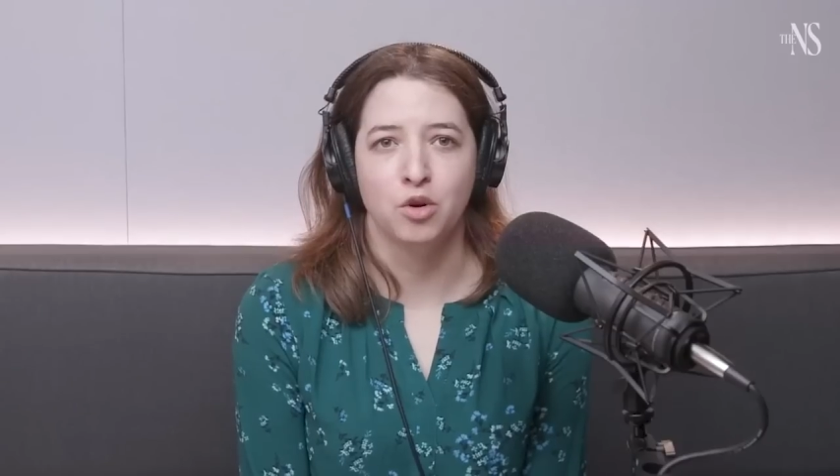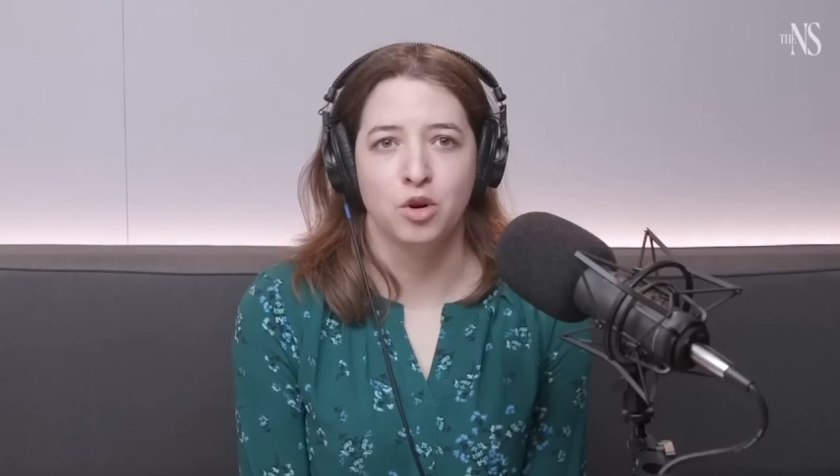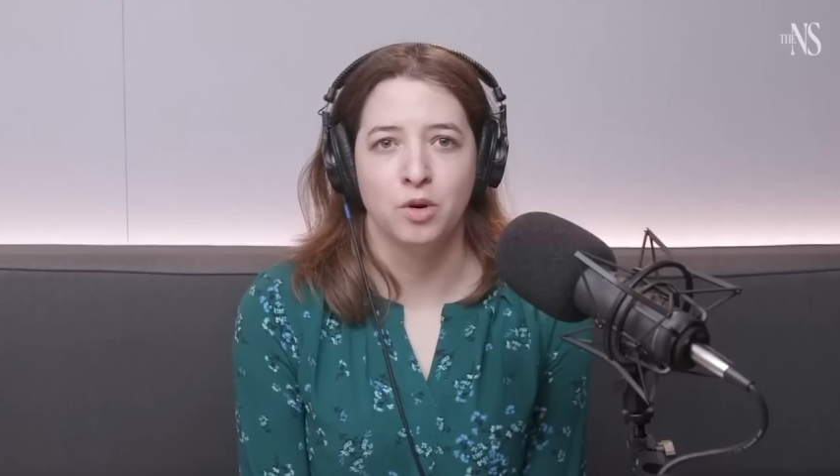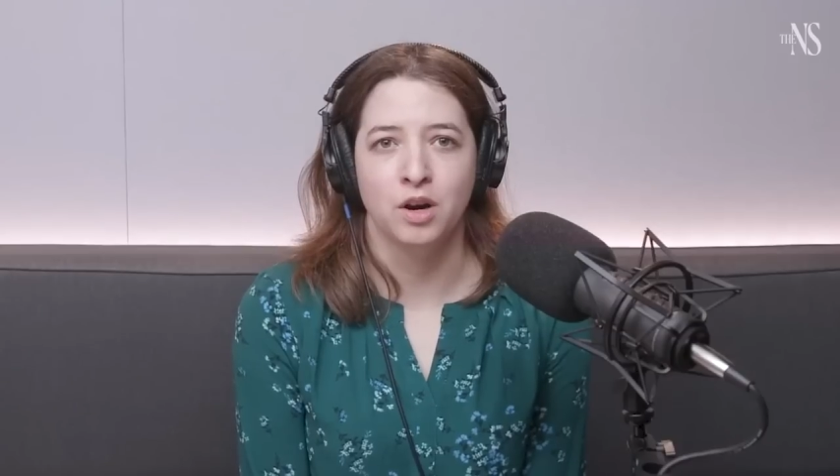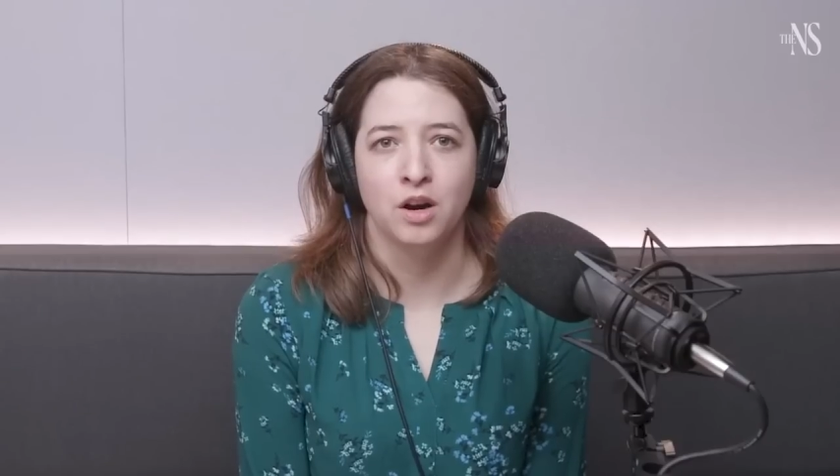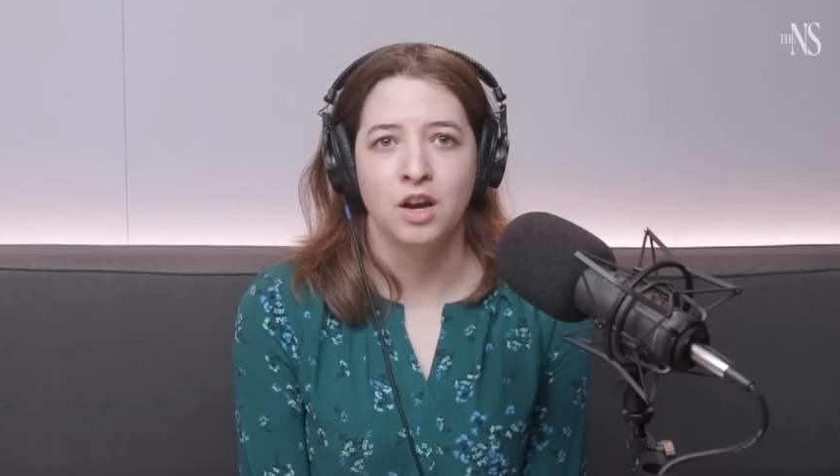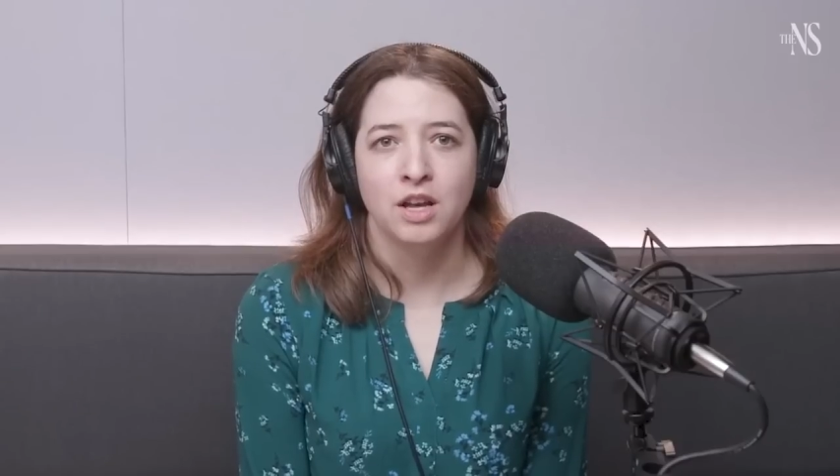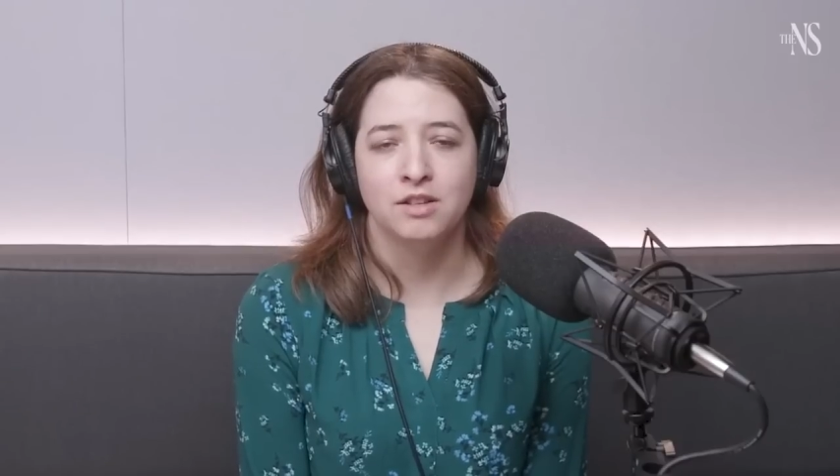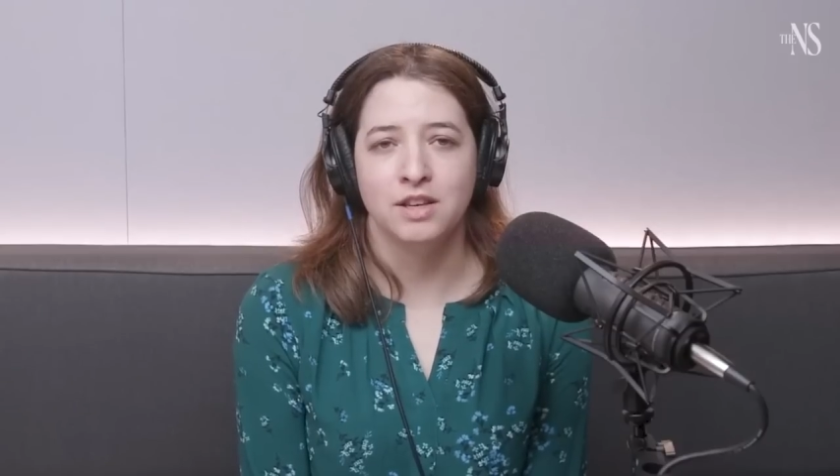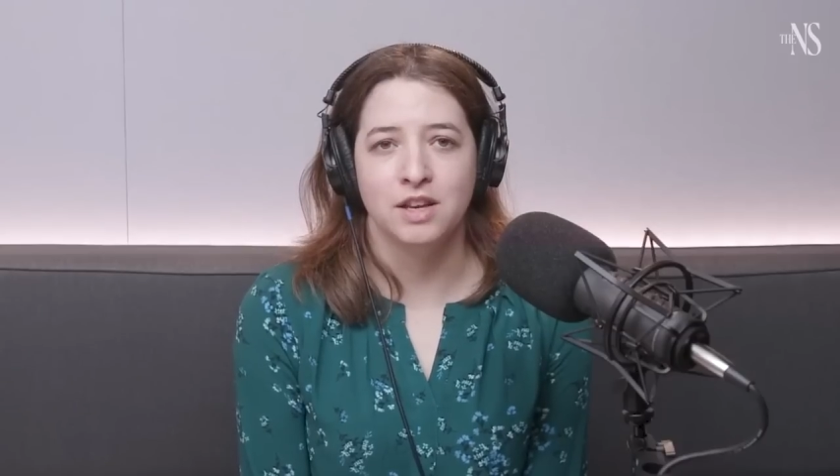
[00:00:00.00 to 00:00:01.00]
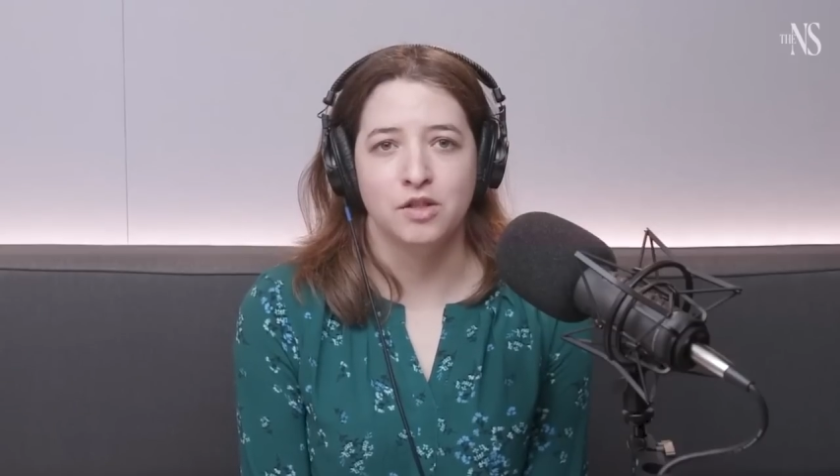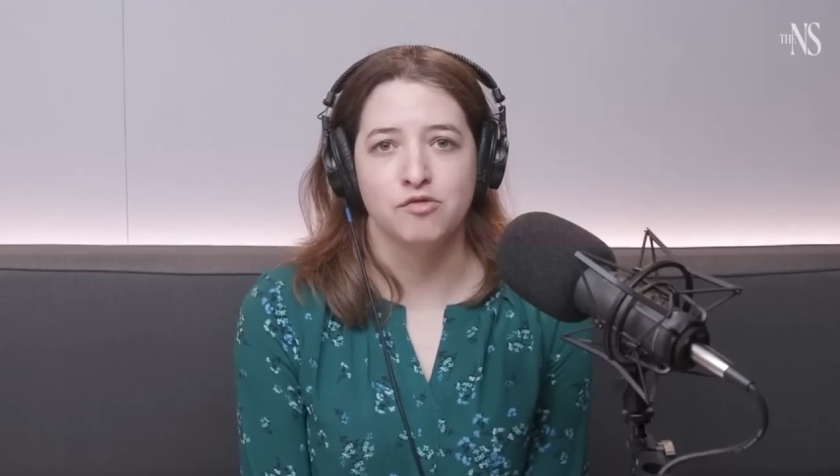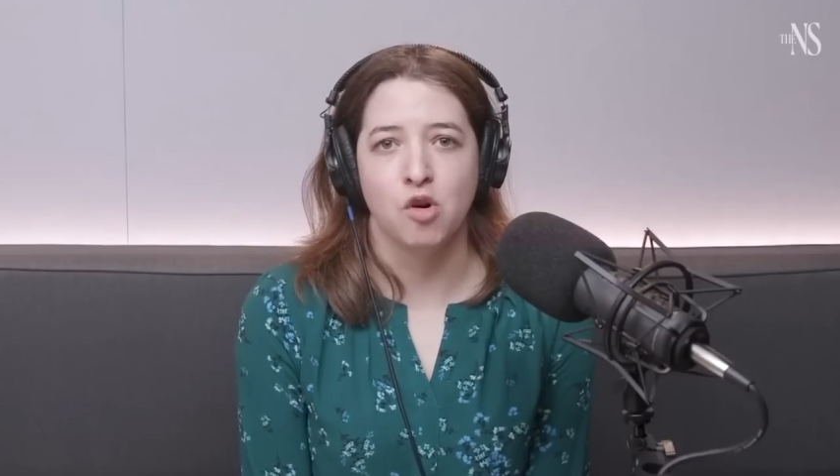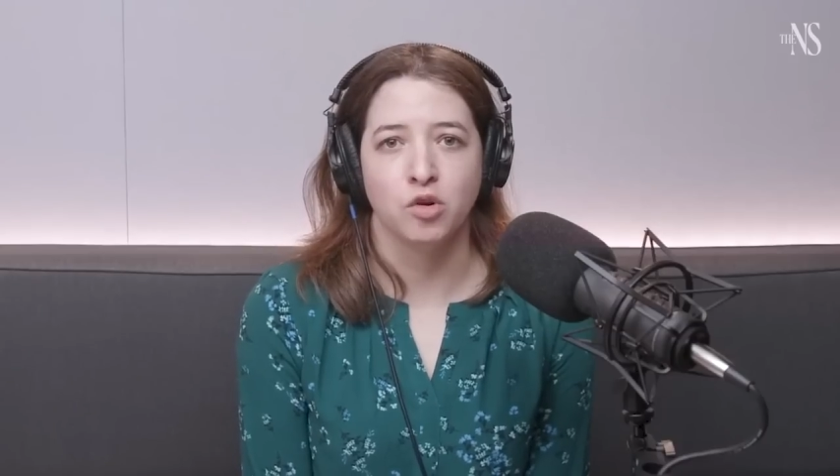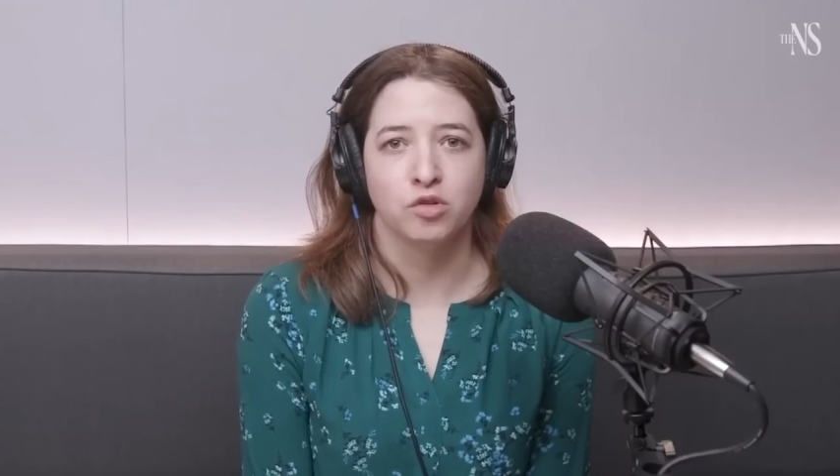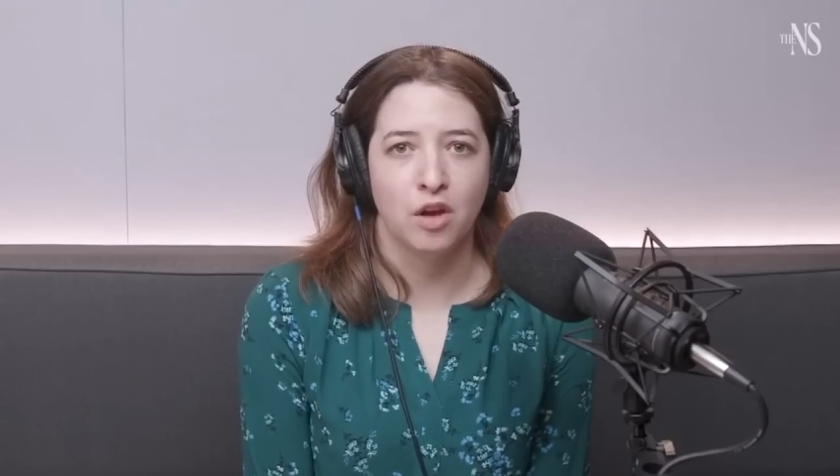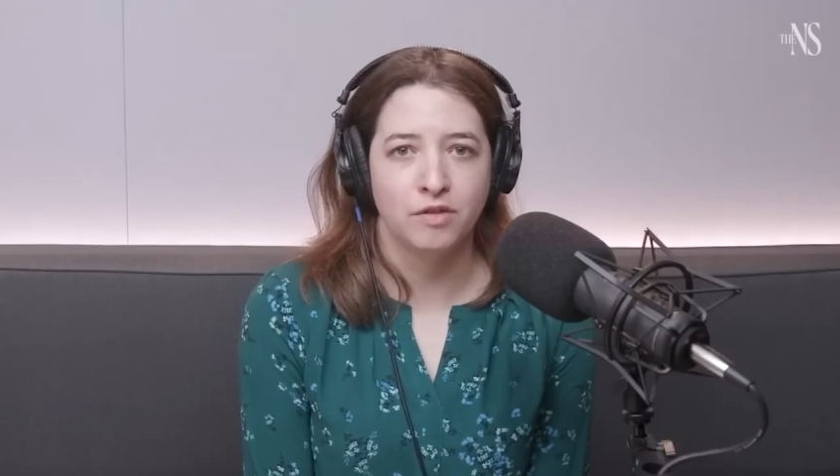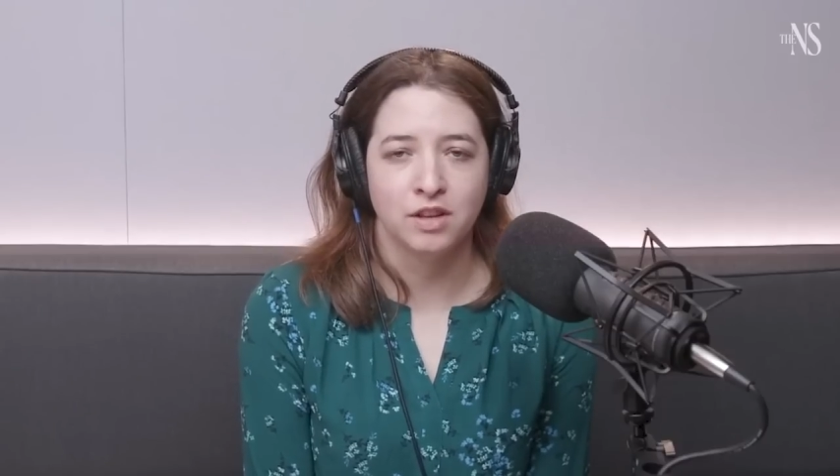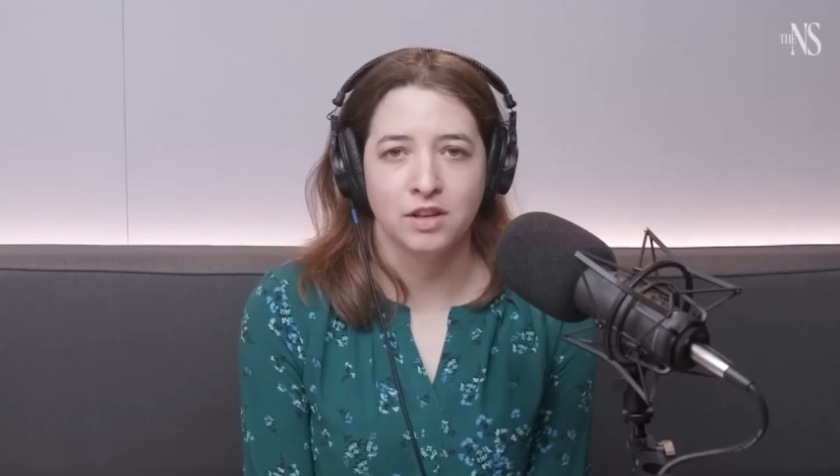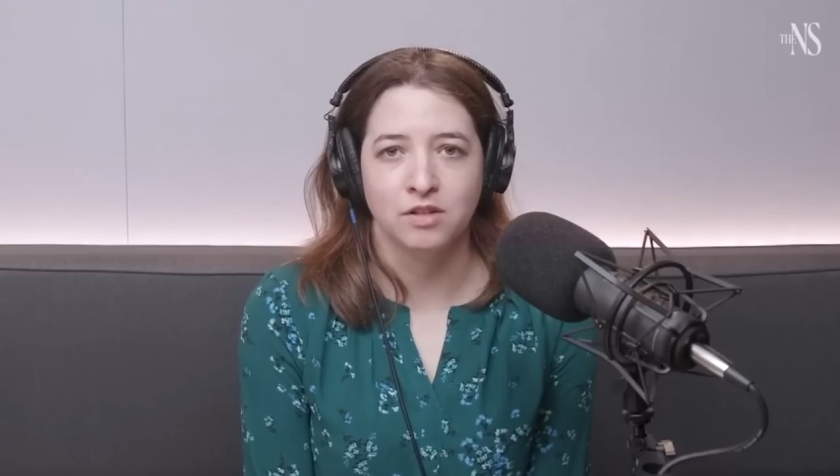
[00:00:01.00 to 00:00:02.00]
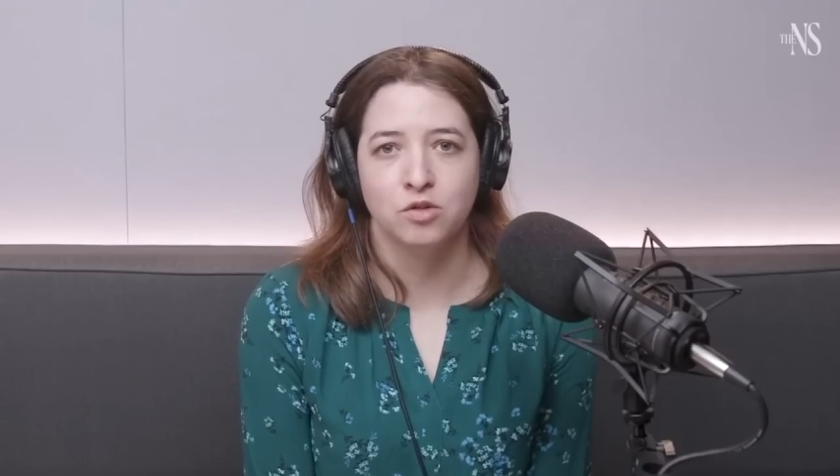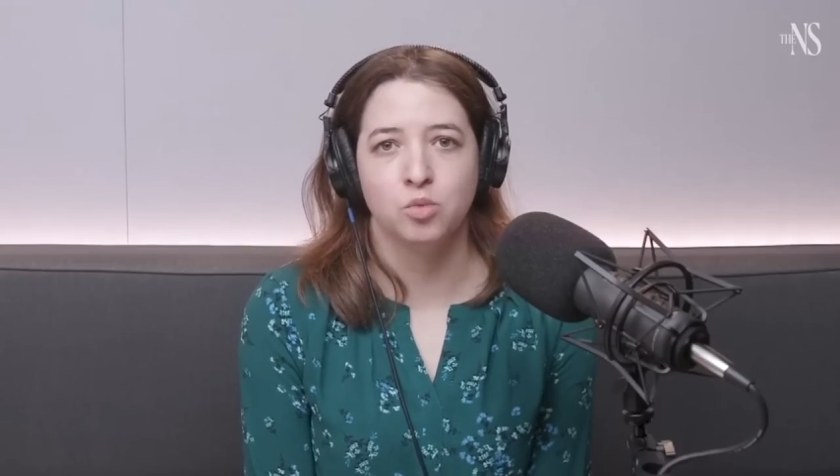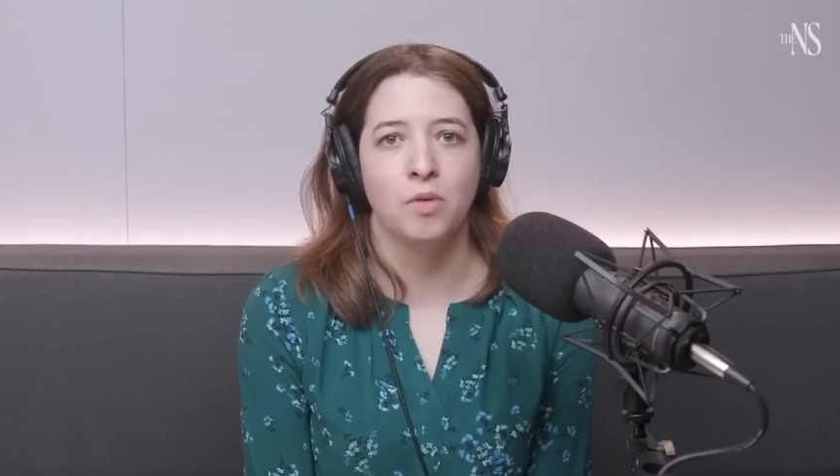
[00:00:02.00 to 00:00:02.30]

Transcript: or who are seeking the wrong services